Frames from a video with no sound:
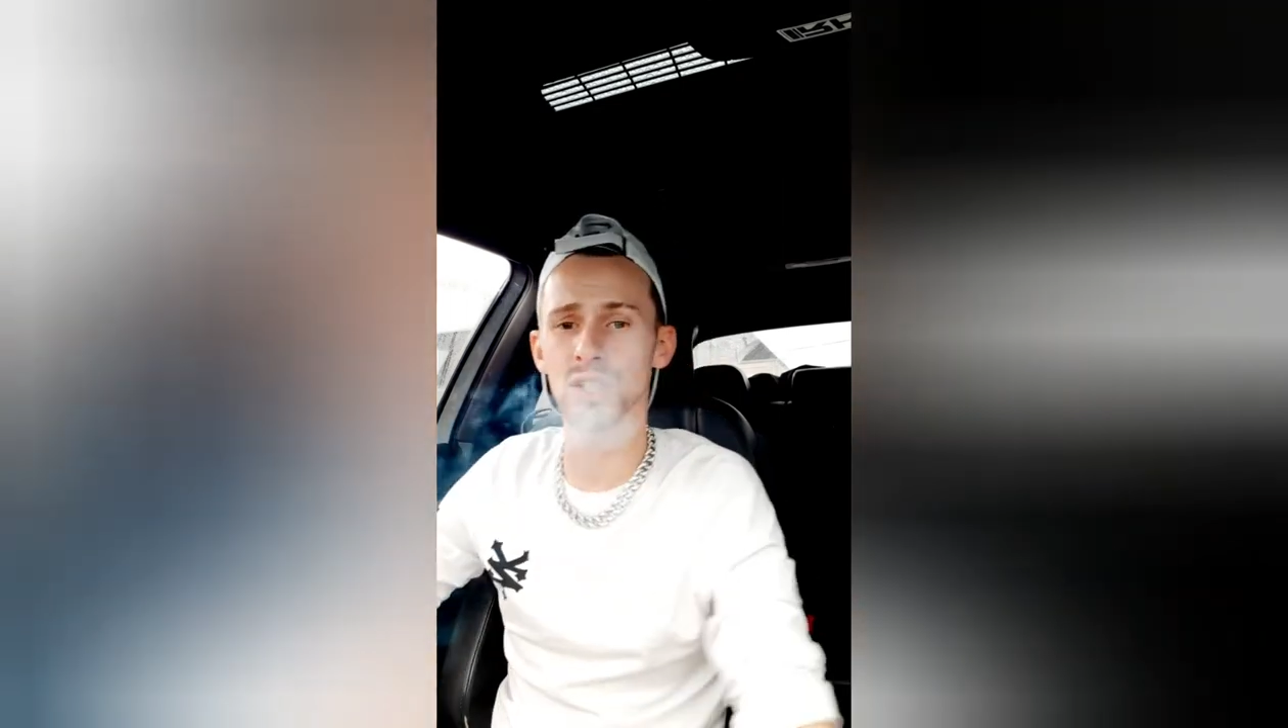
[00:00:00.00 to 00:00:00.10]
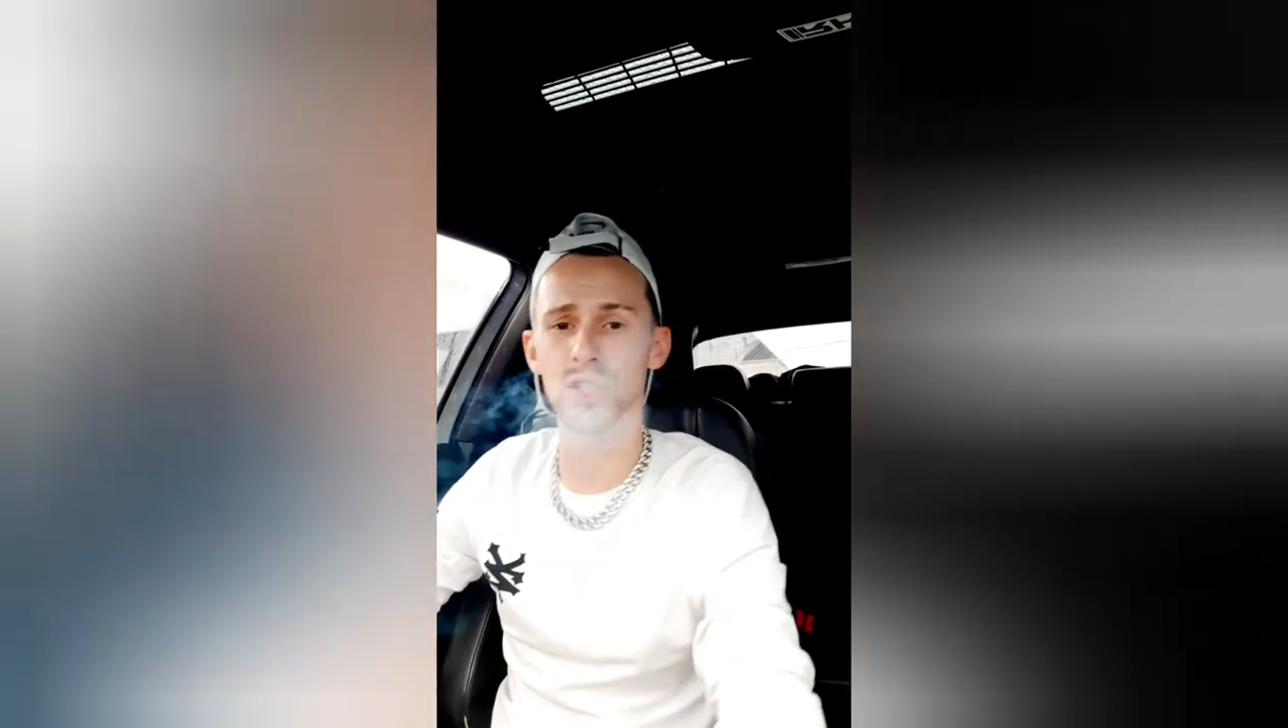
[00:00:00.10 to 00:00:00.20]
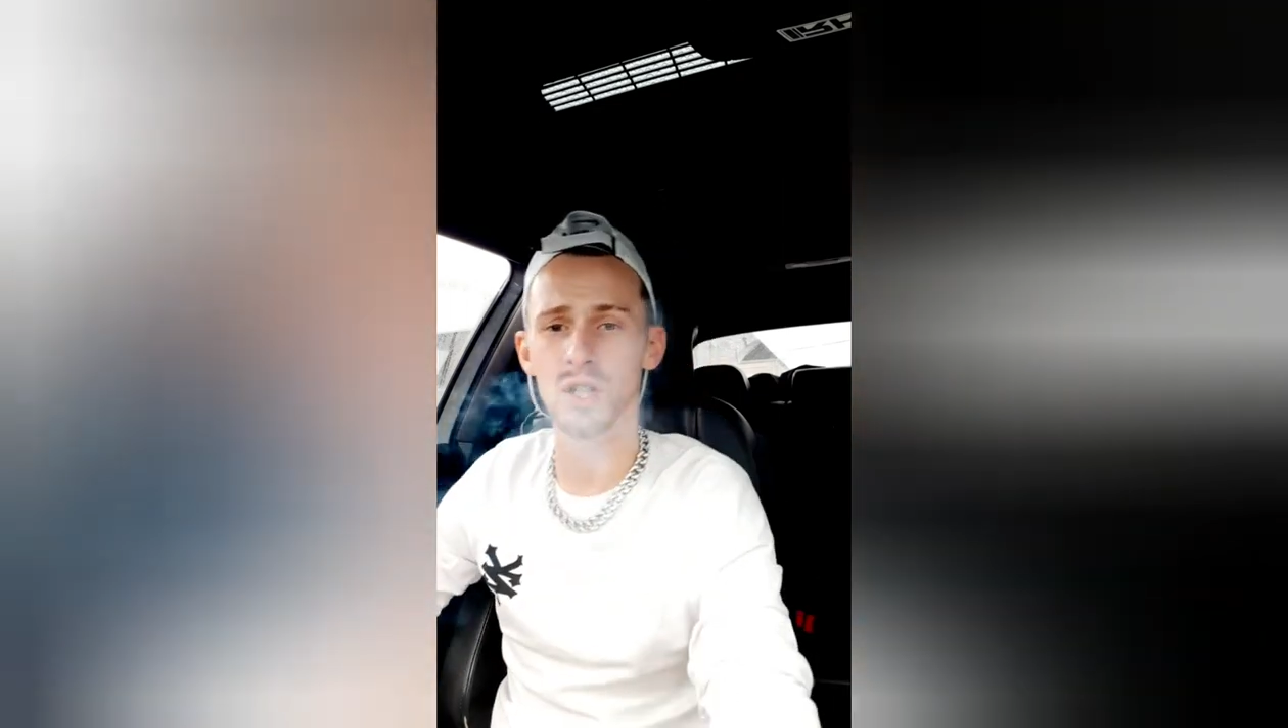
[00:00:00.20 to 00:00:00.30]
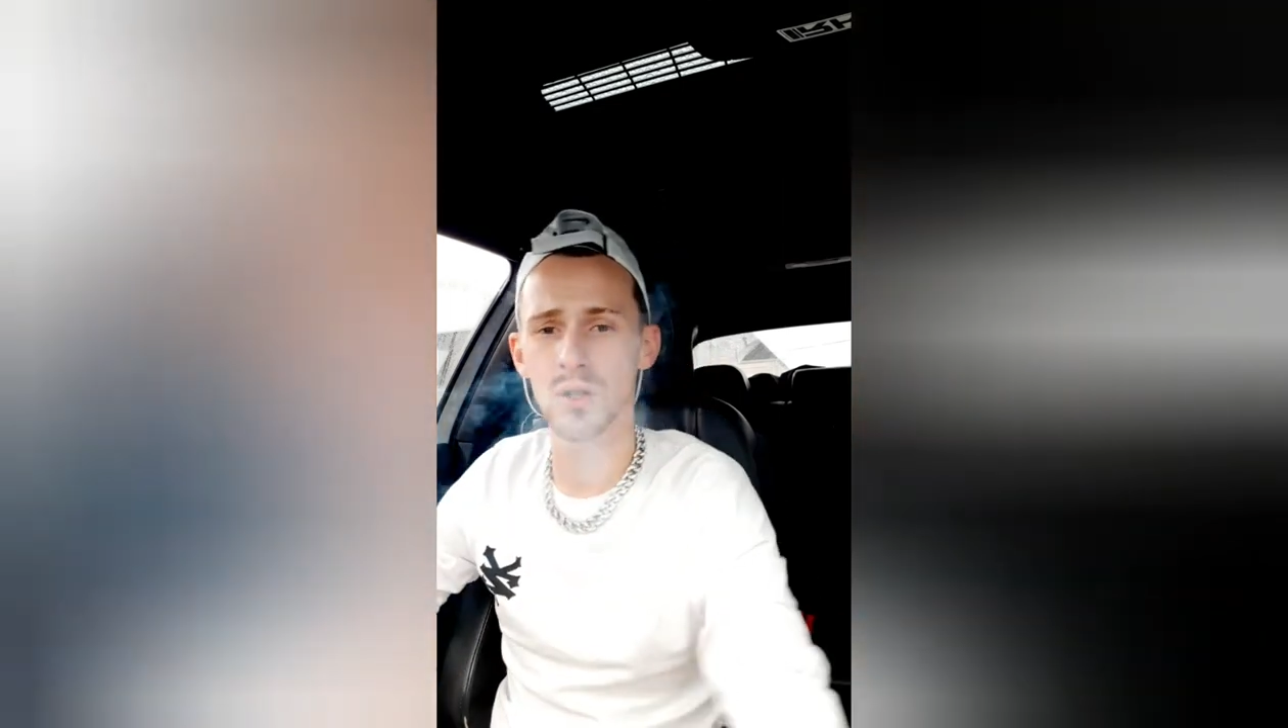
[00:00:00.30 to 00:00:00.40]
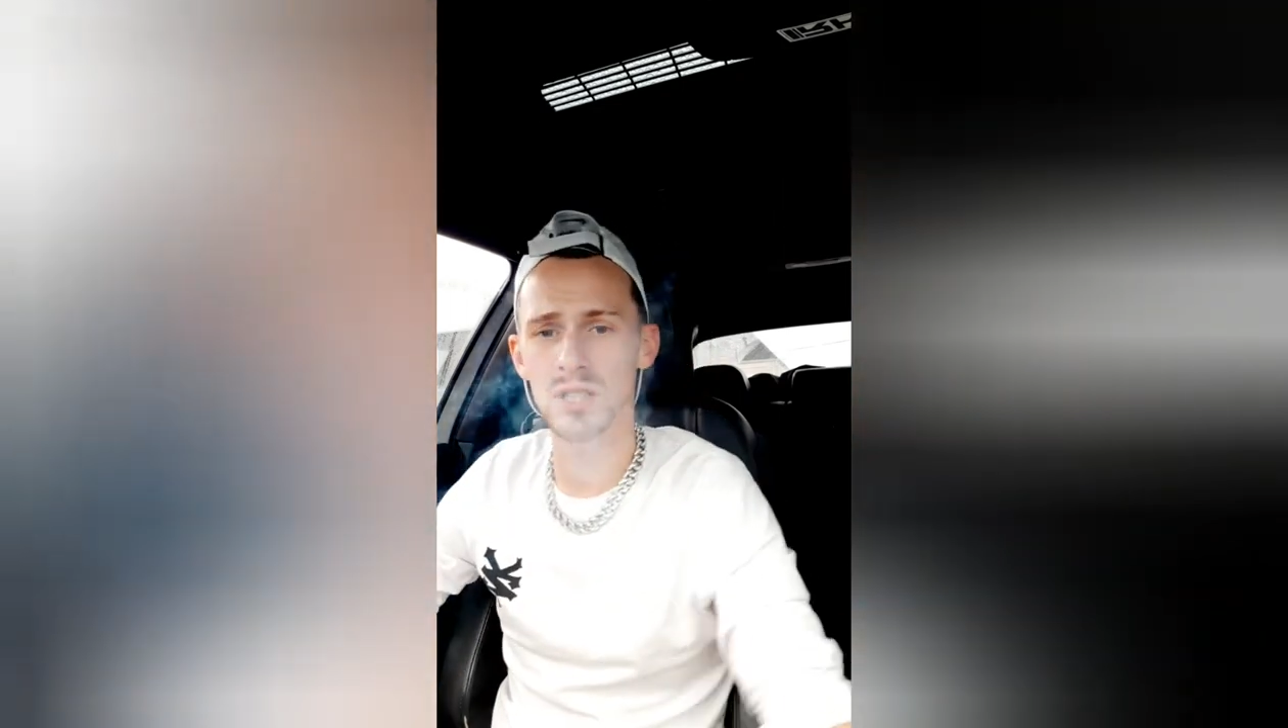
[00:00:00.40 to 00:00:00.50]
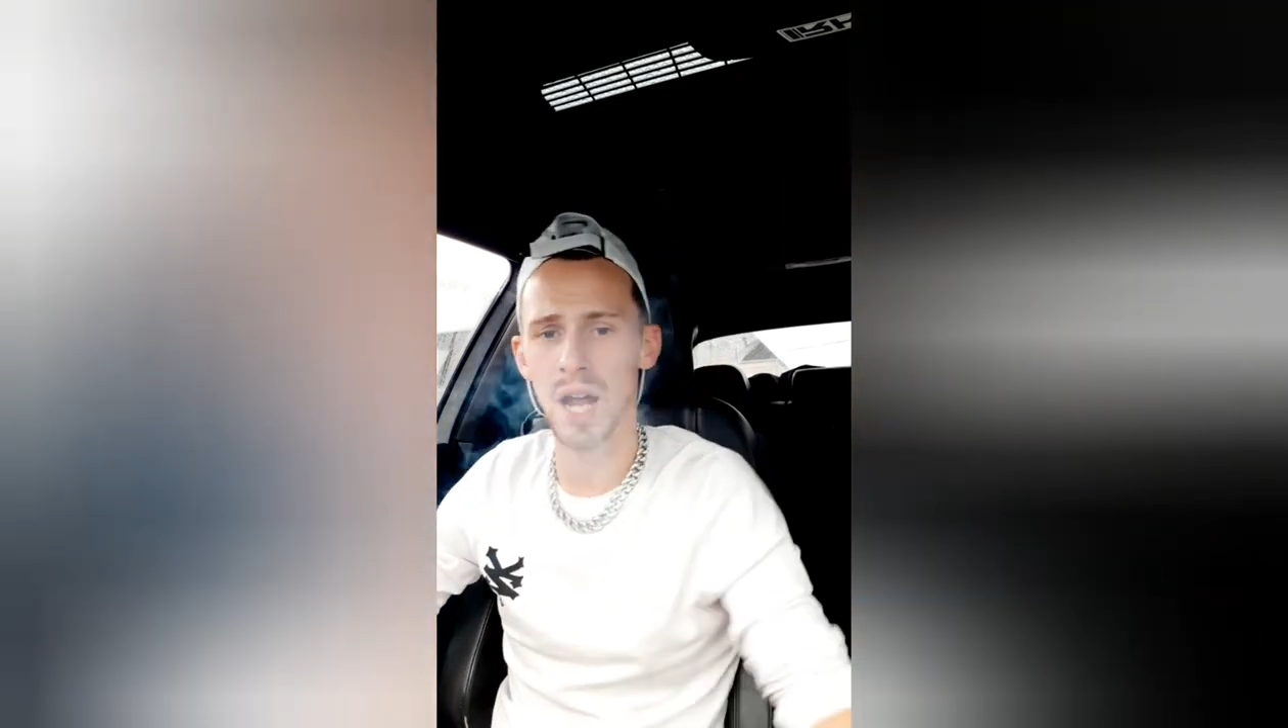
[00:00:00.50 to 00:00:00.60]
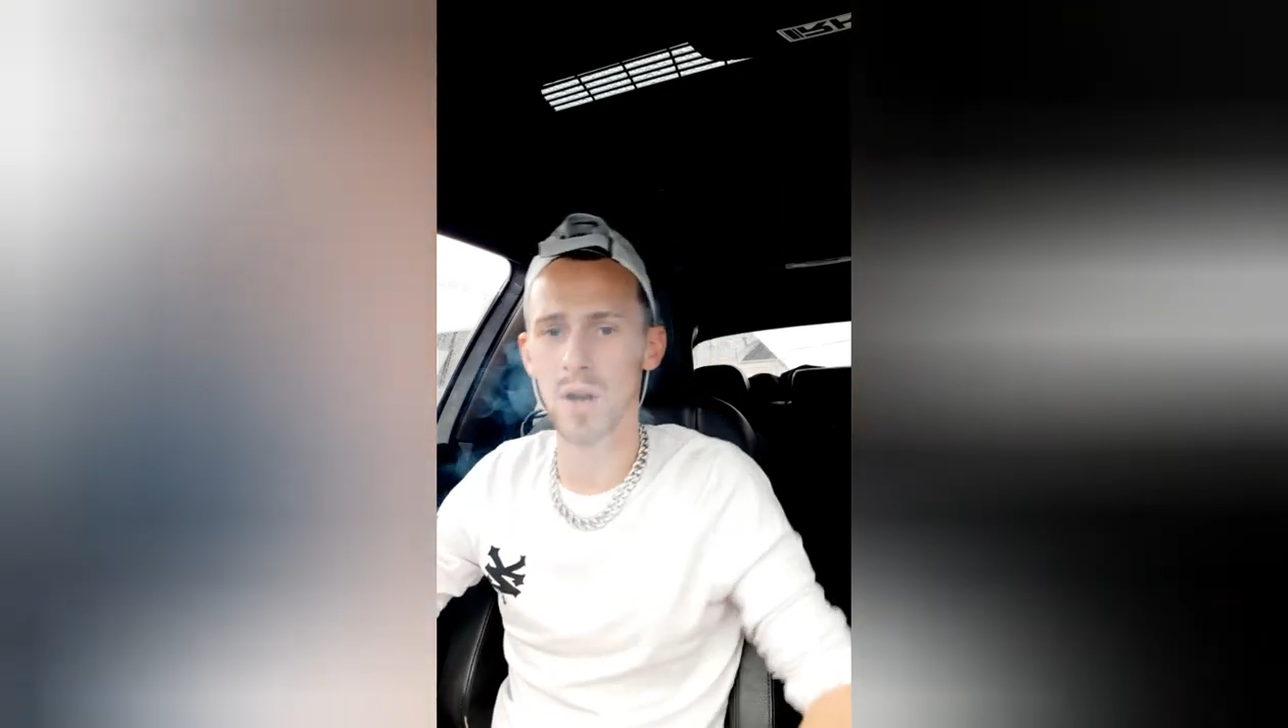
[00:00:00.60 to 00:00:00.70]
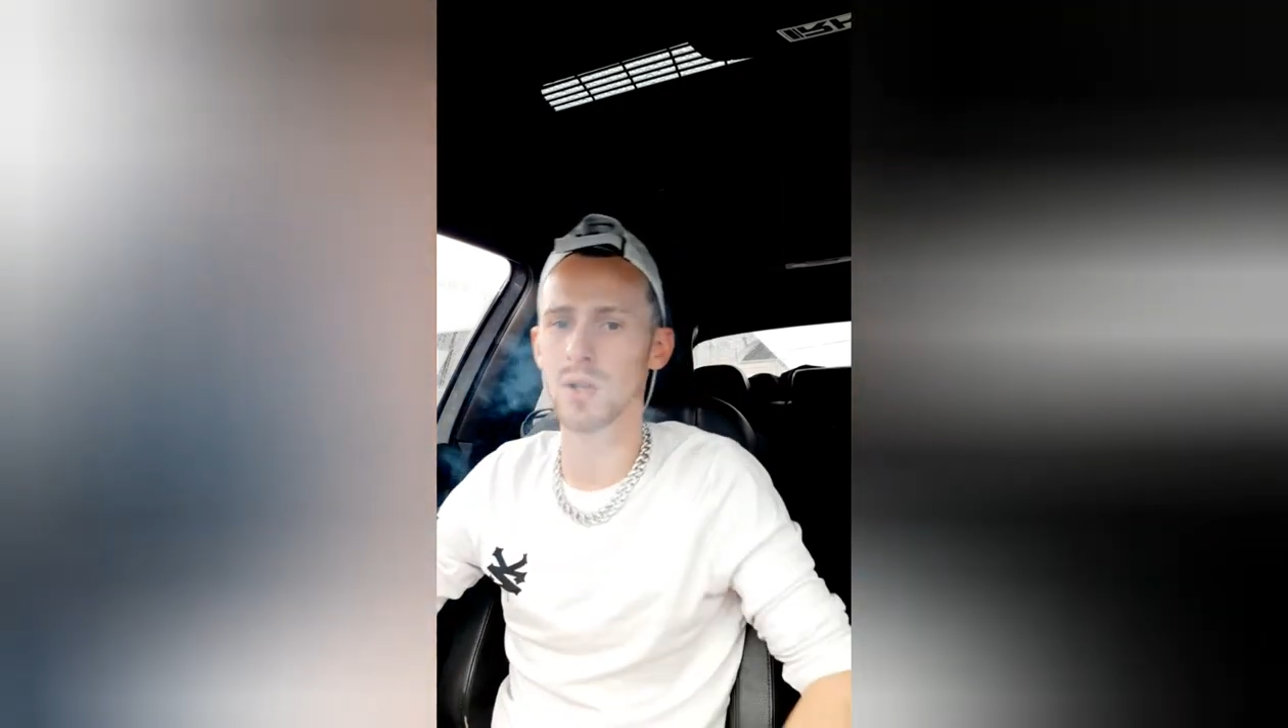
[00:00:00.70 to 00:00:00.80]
just shows how